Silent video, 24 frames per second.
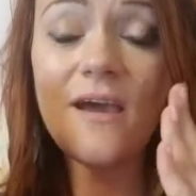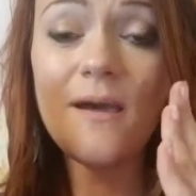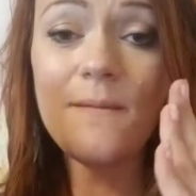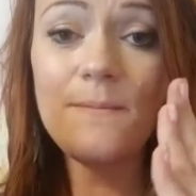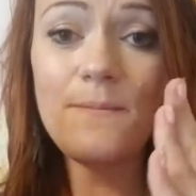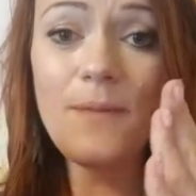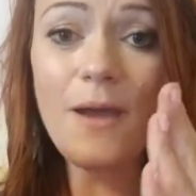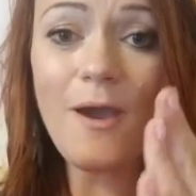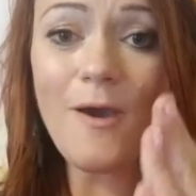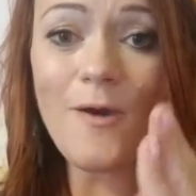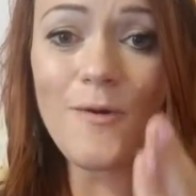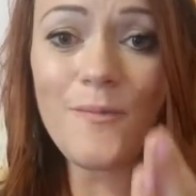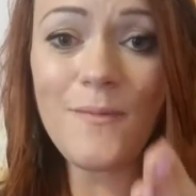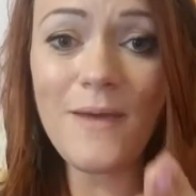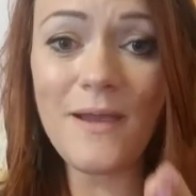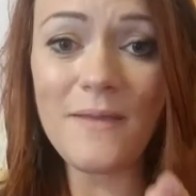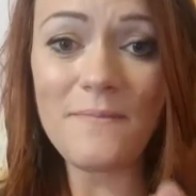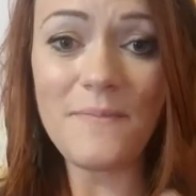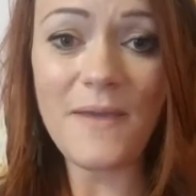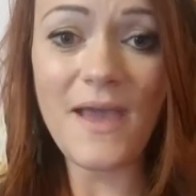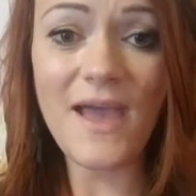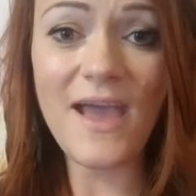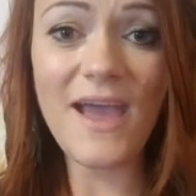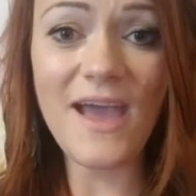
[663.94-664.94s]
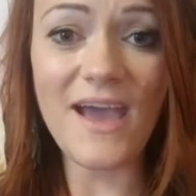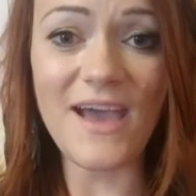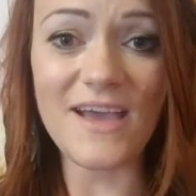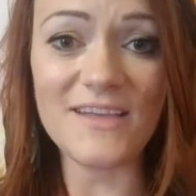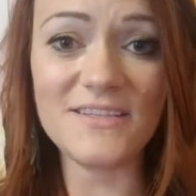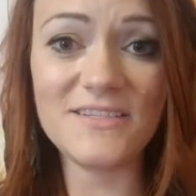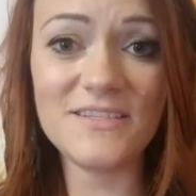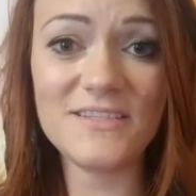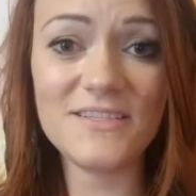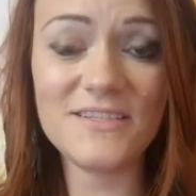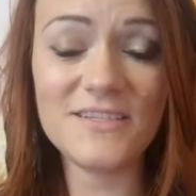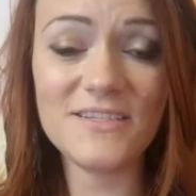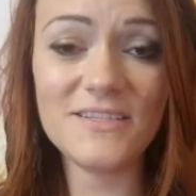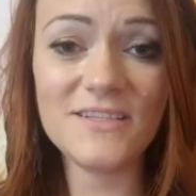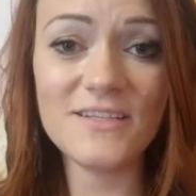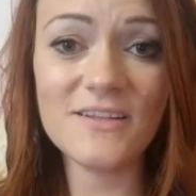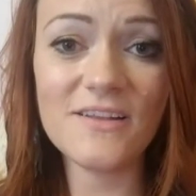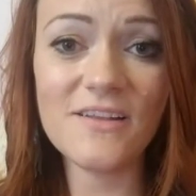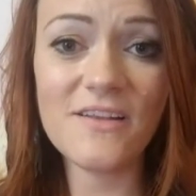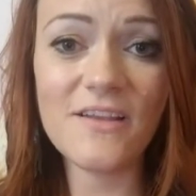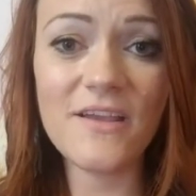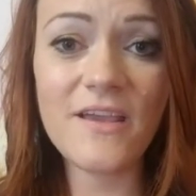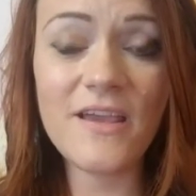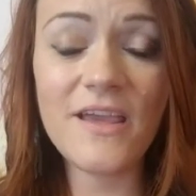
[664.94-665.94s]
about my past
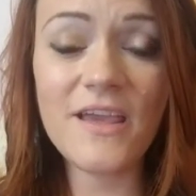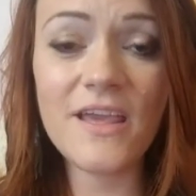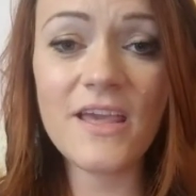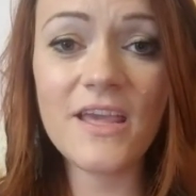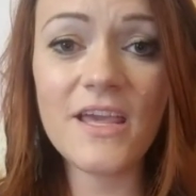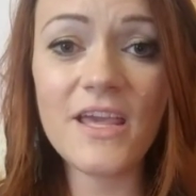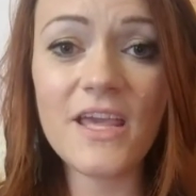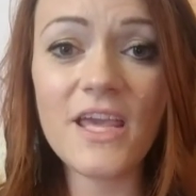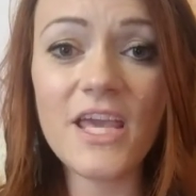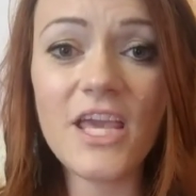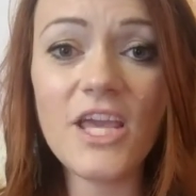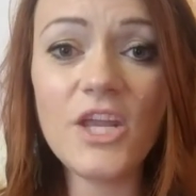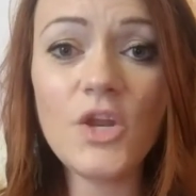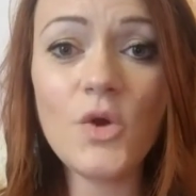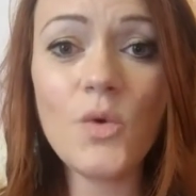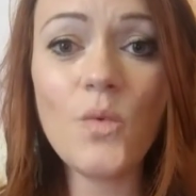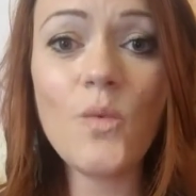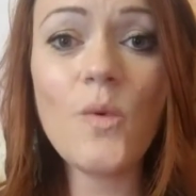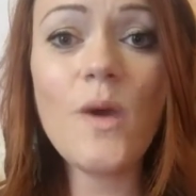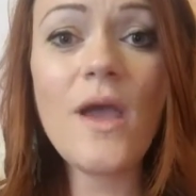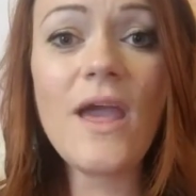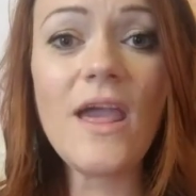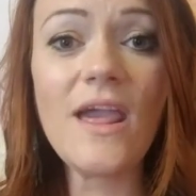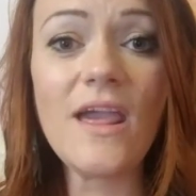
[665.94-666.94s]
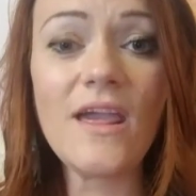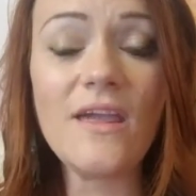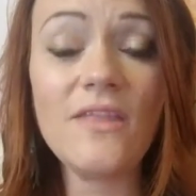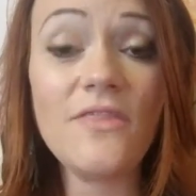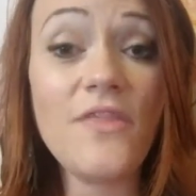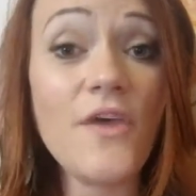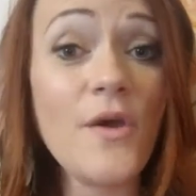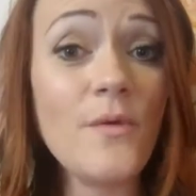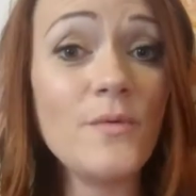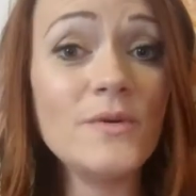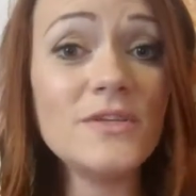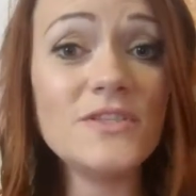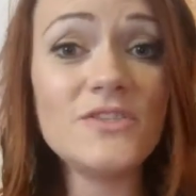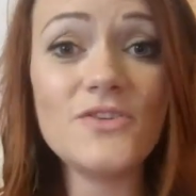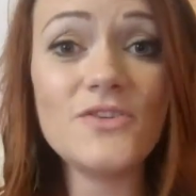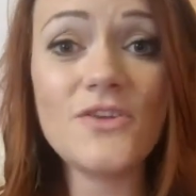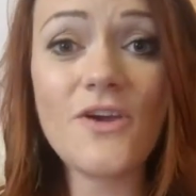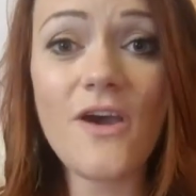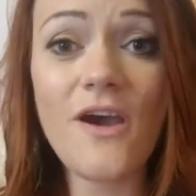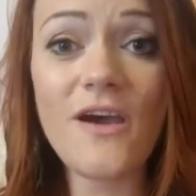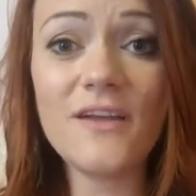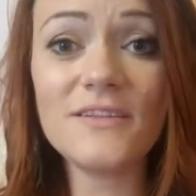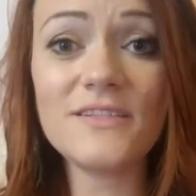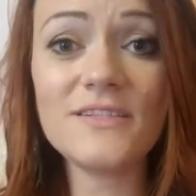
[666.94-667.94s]
in a way that was
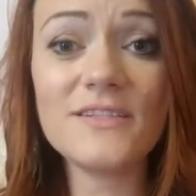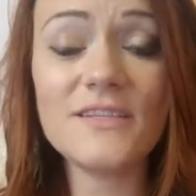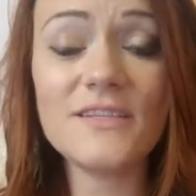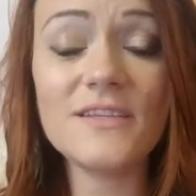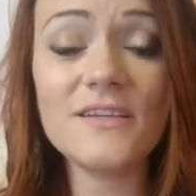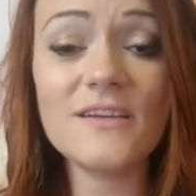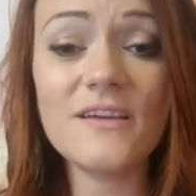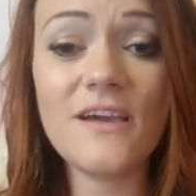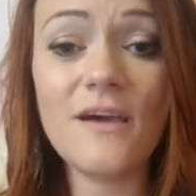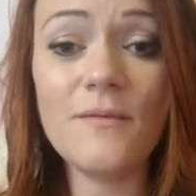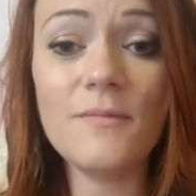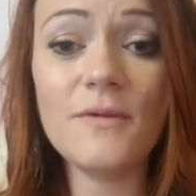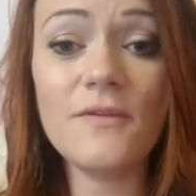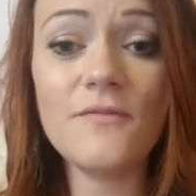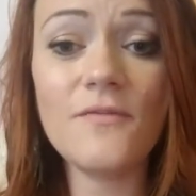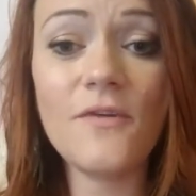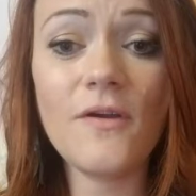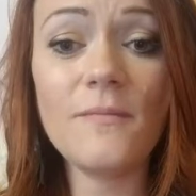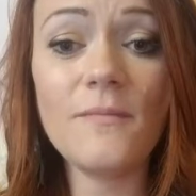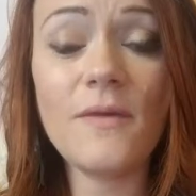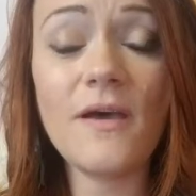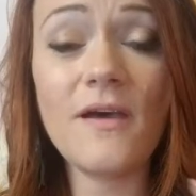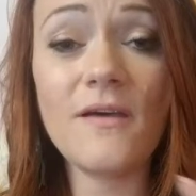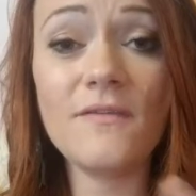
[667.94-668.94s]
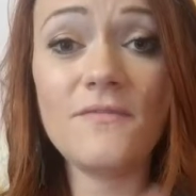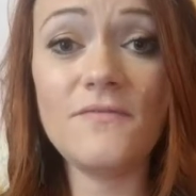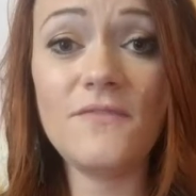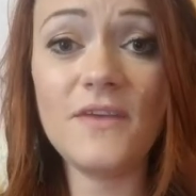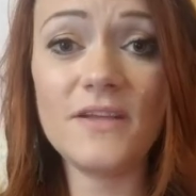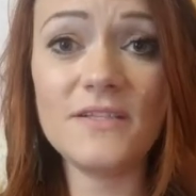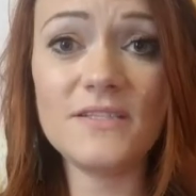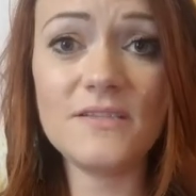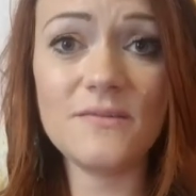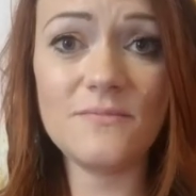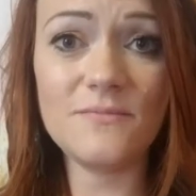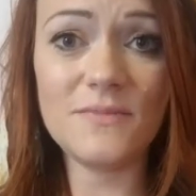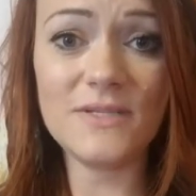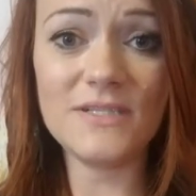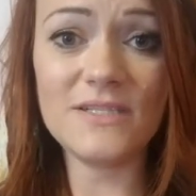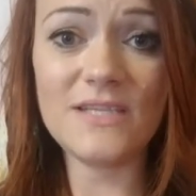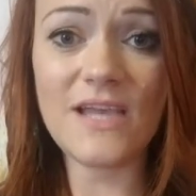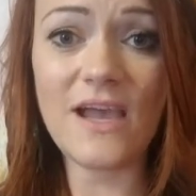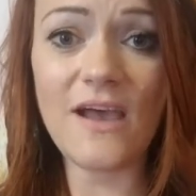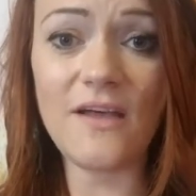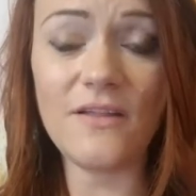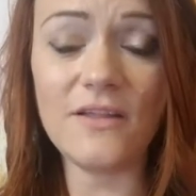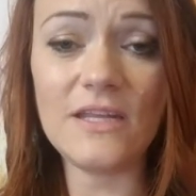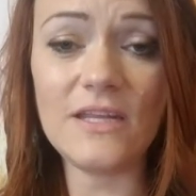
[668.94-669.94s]
not coming from a victim
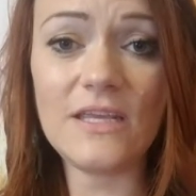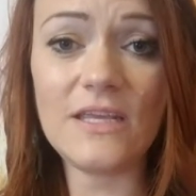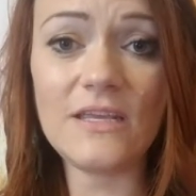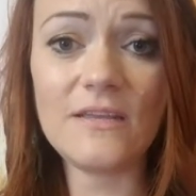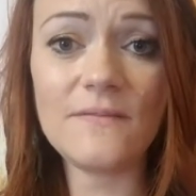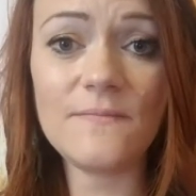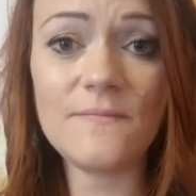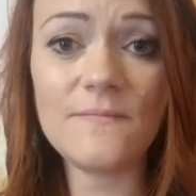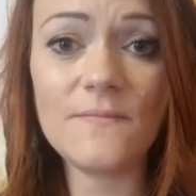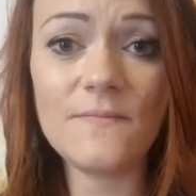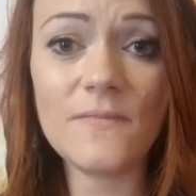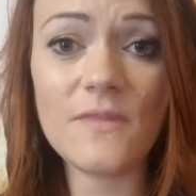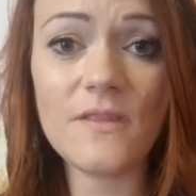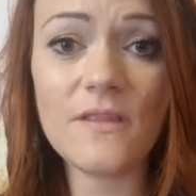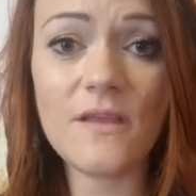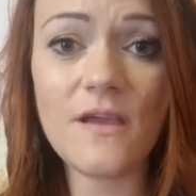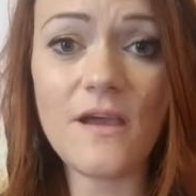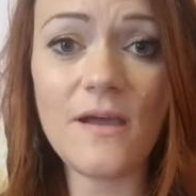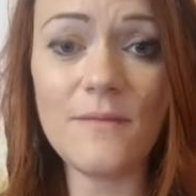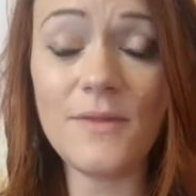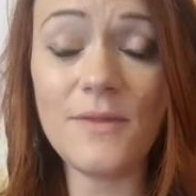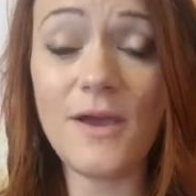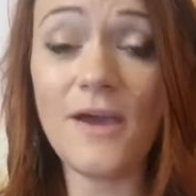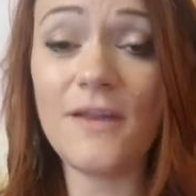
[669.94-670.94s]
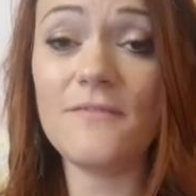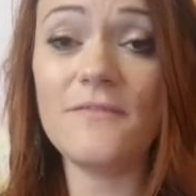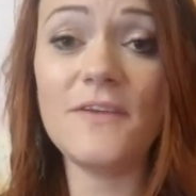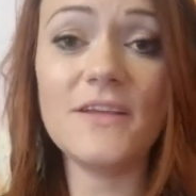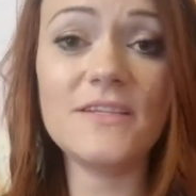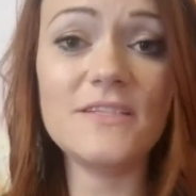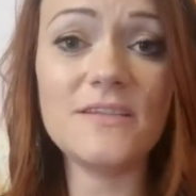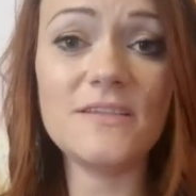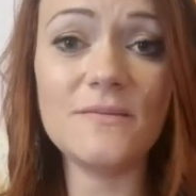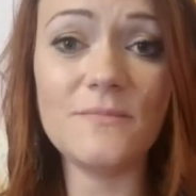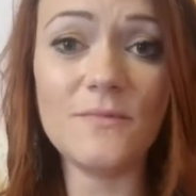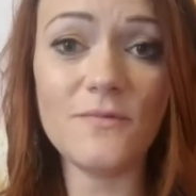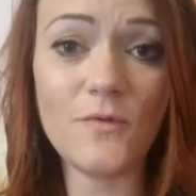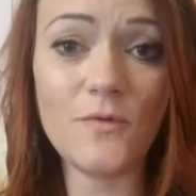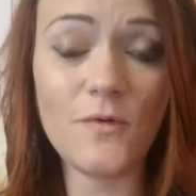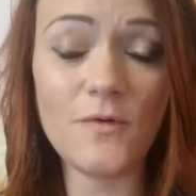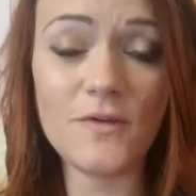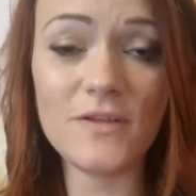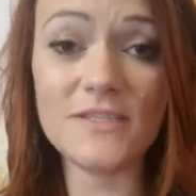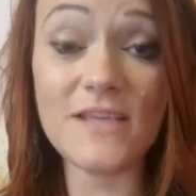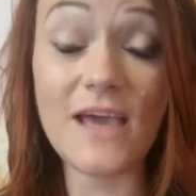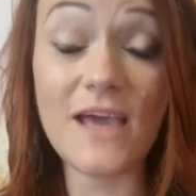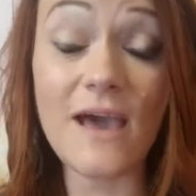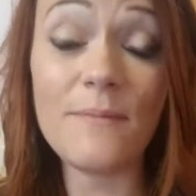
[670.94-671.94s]
mentality. I'm not a victim of what
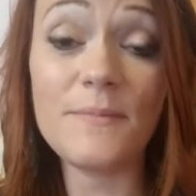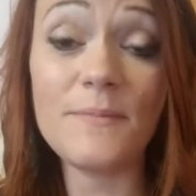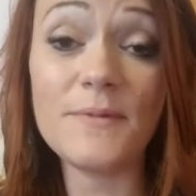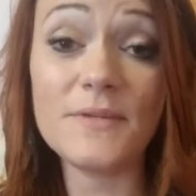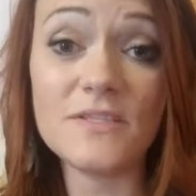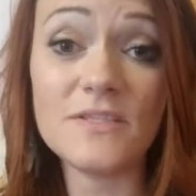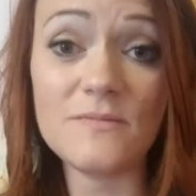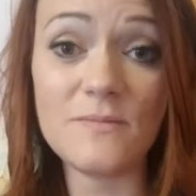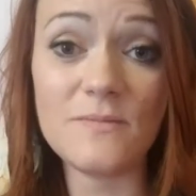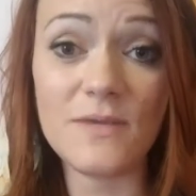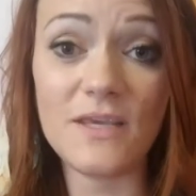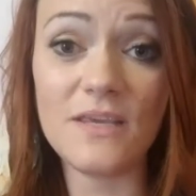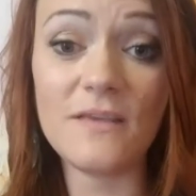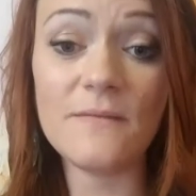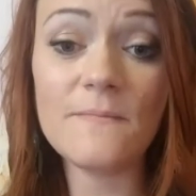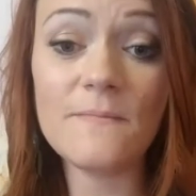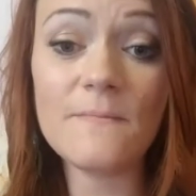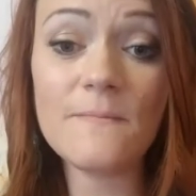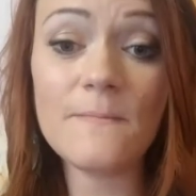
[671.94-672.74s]
has happened to me.